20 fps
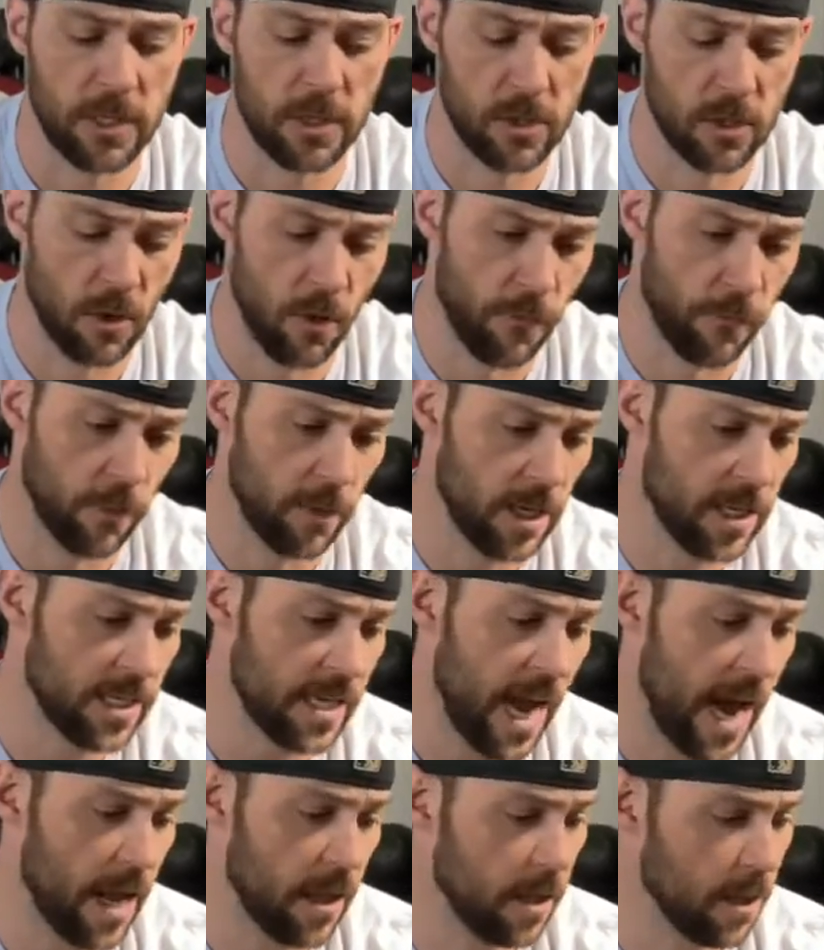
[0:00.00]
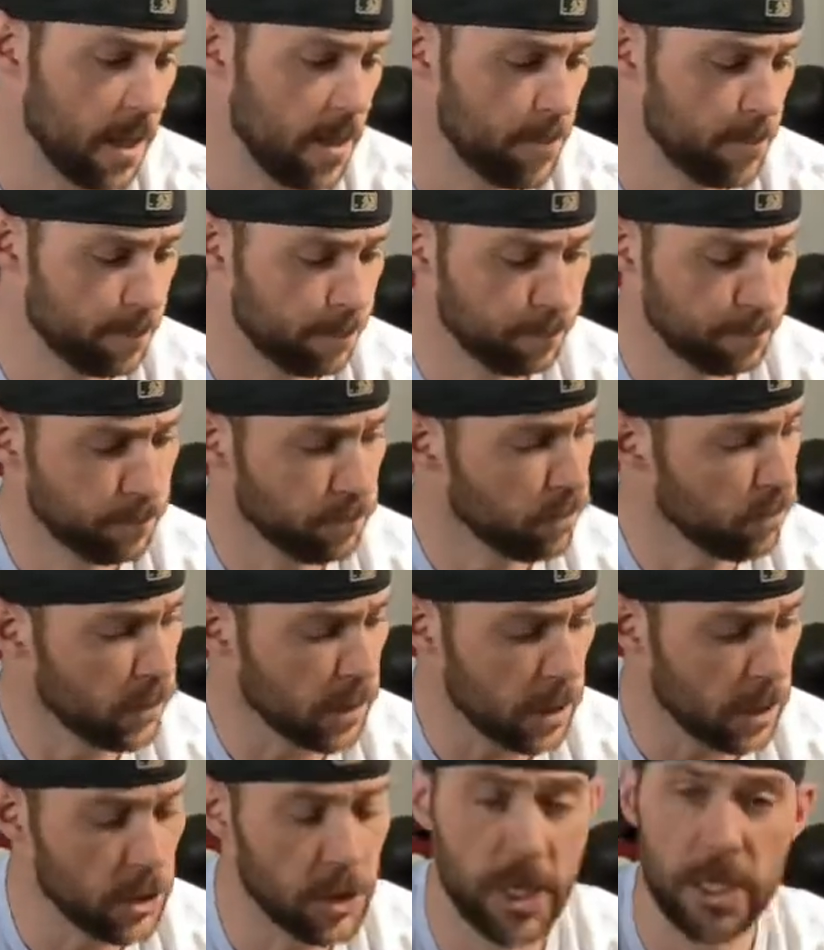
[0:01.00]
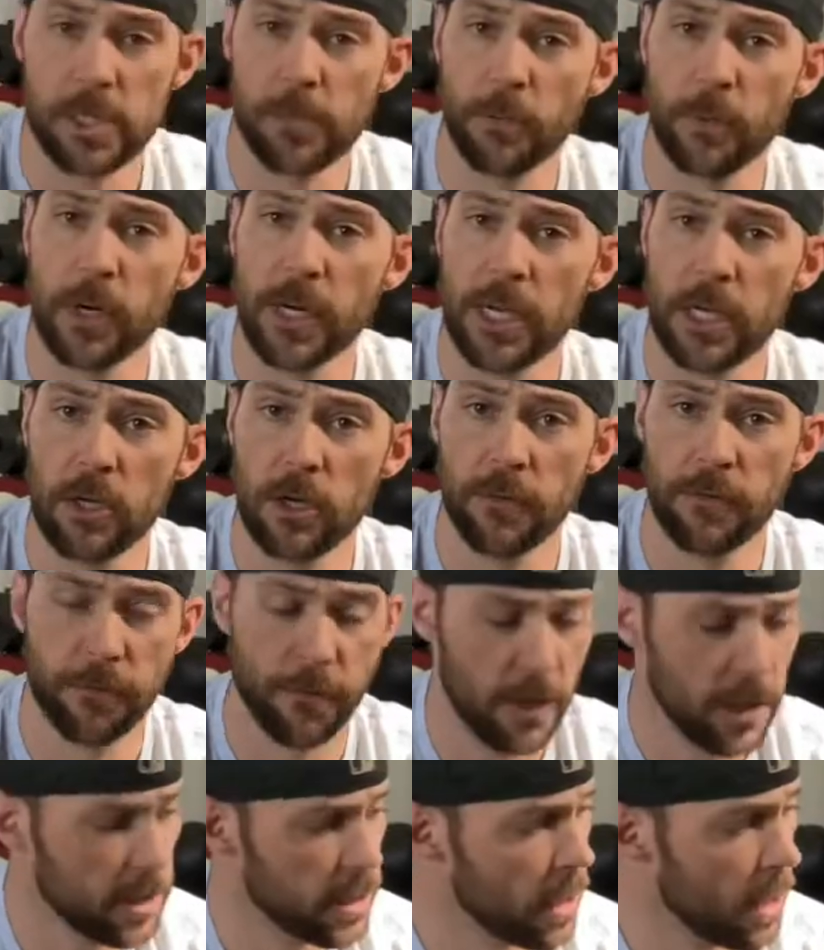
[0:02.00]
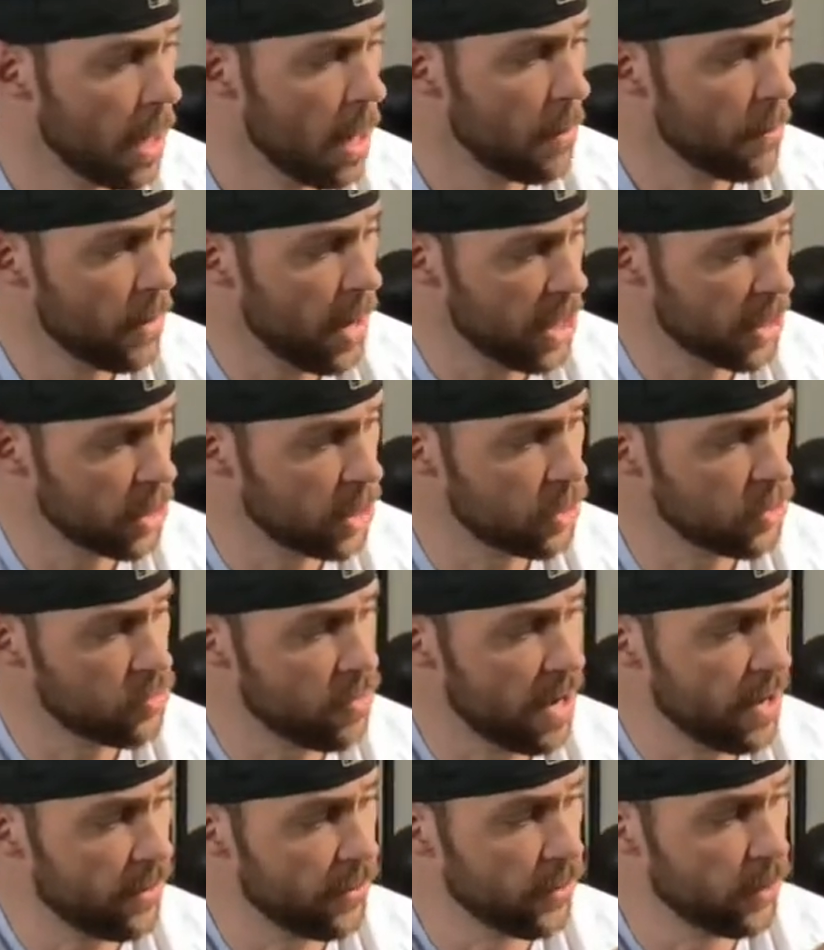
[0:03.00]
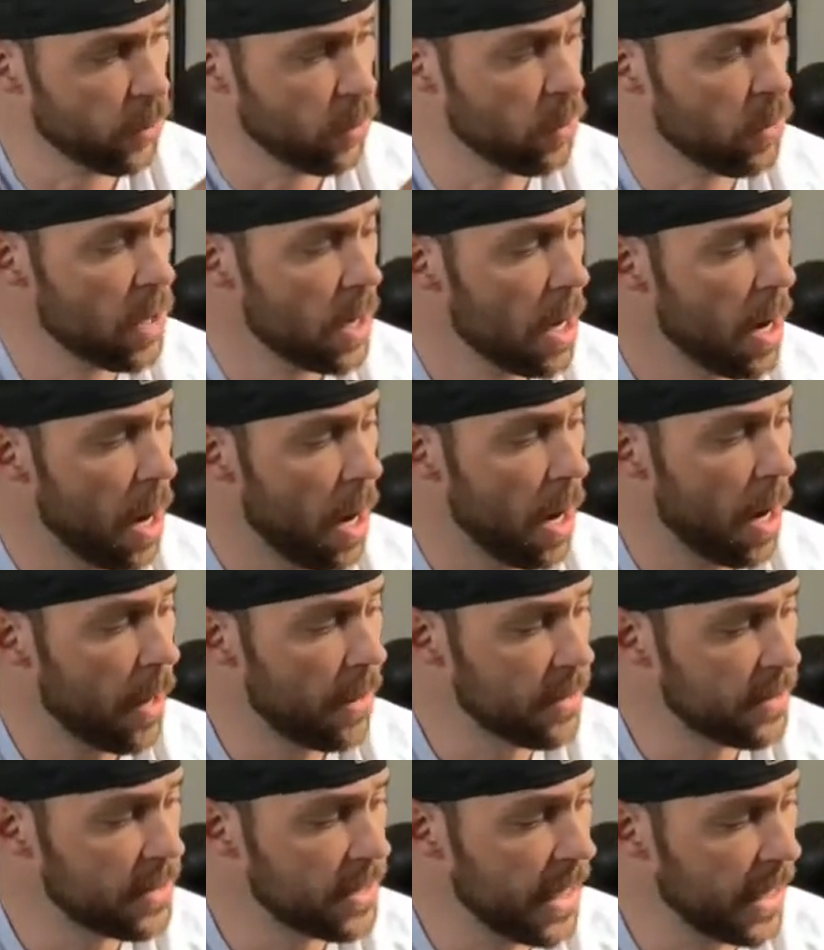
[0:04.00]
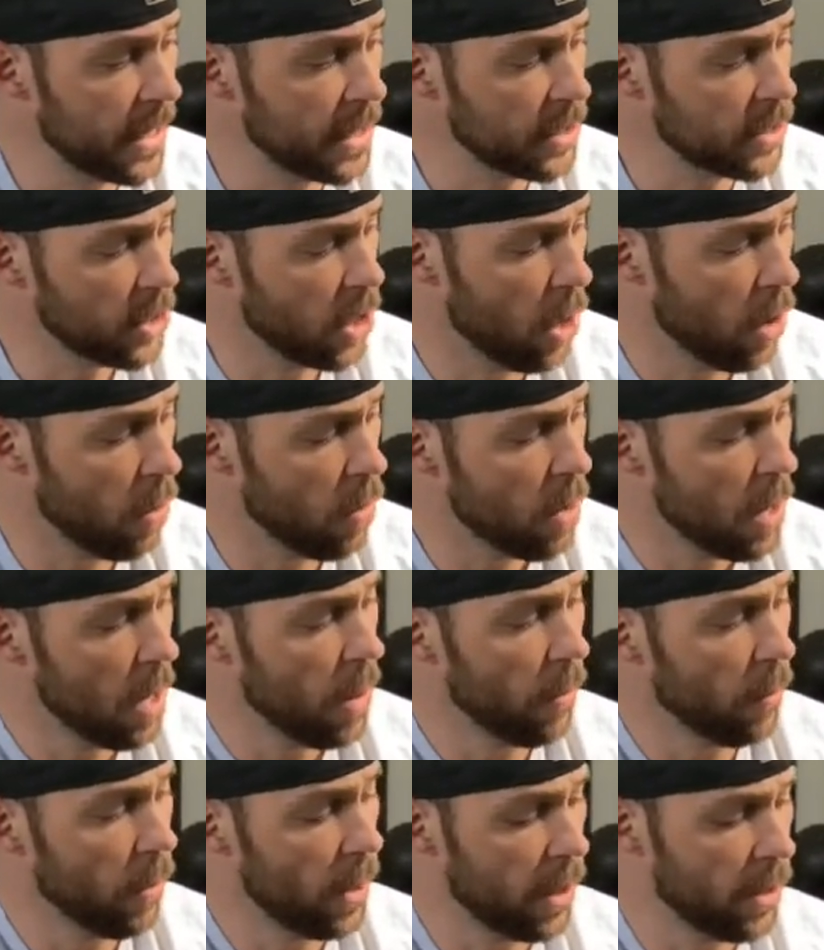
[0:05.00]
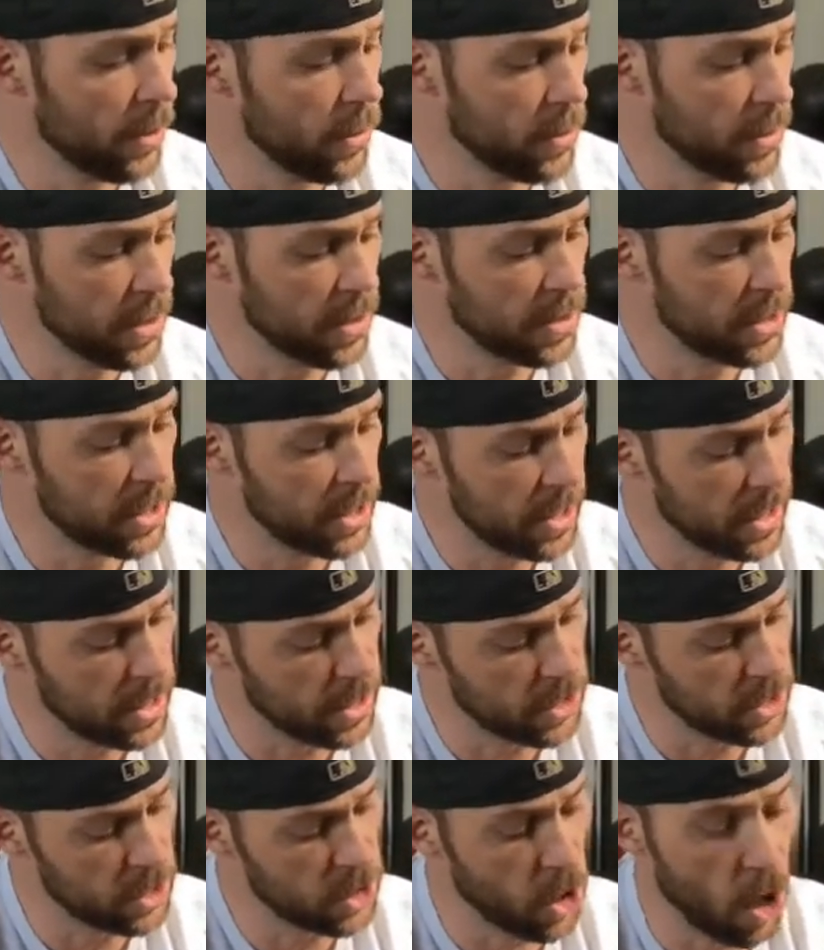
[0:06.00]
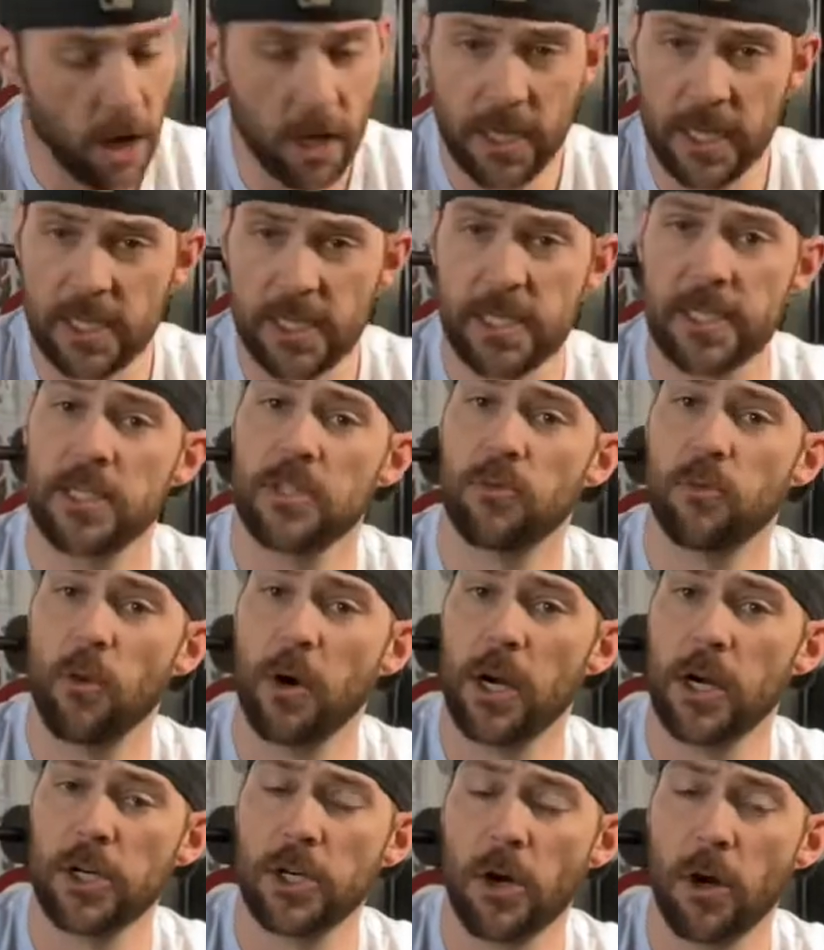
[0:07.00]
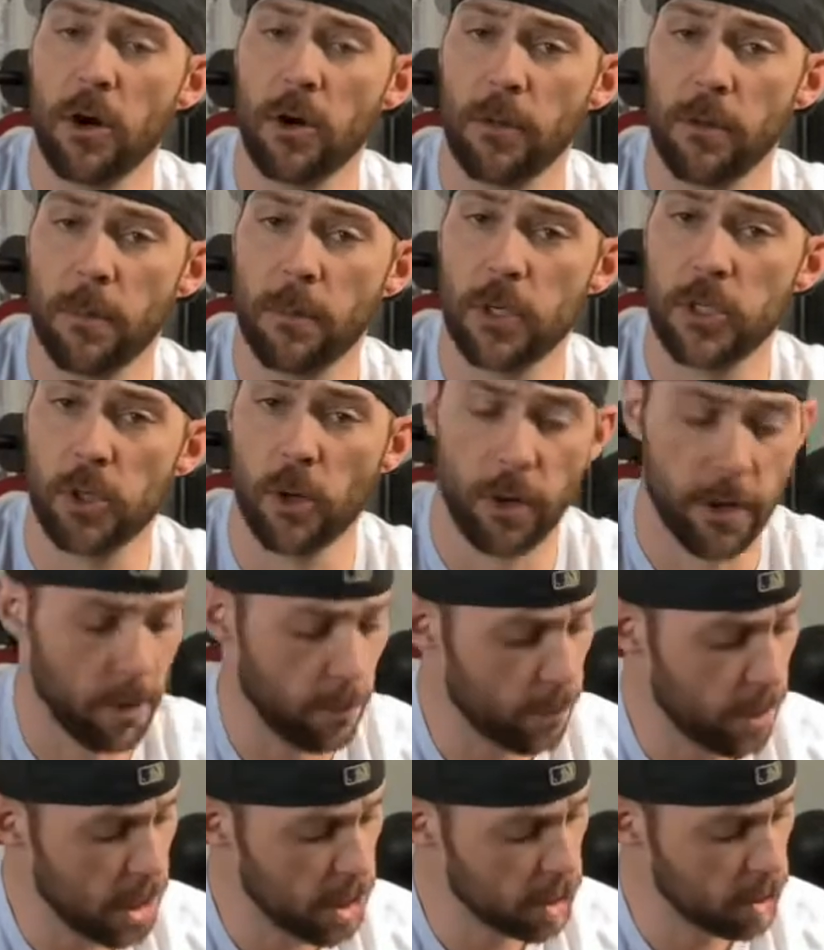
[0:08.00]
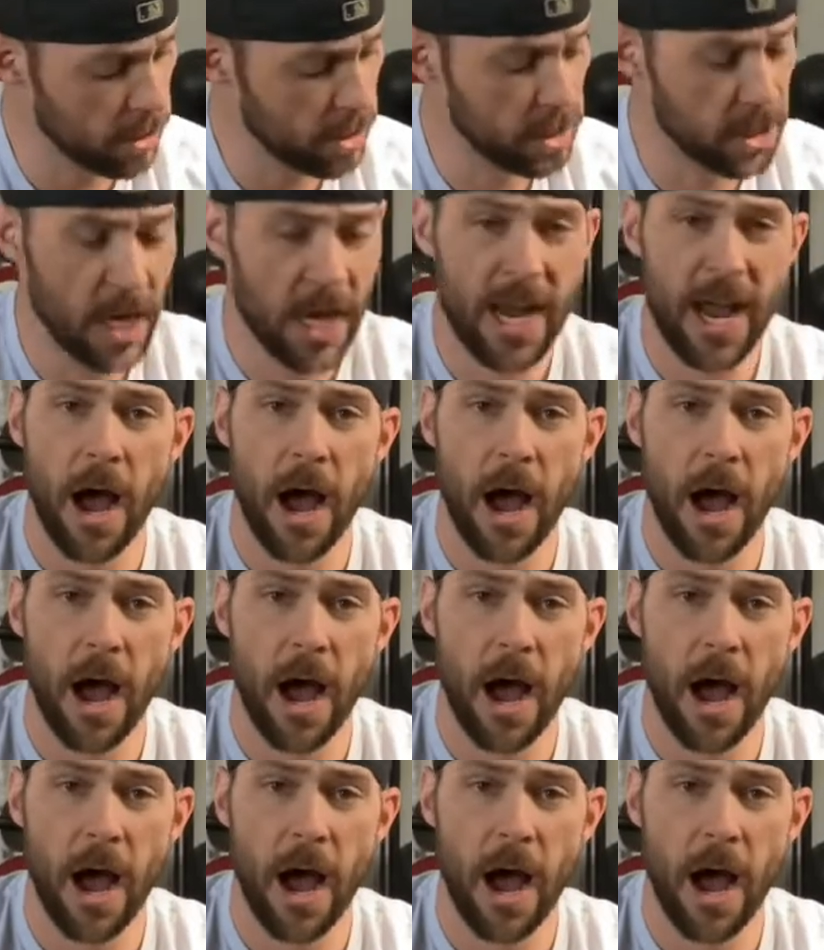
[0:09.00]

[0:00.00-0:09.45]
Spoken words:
So for this athlete, she has a pretty good foot. Pressure's right through the second toe. Where you can see it's darkest is where the majority of pressure is.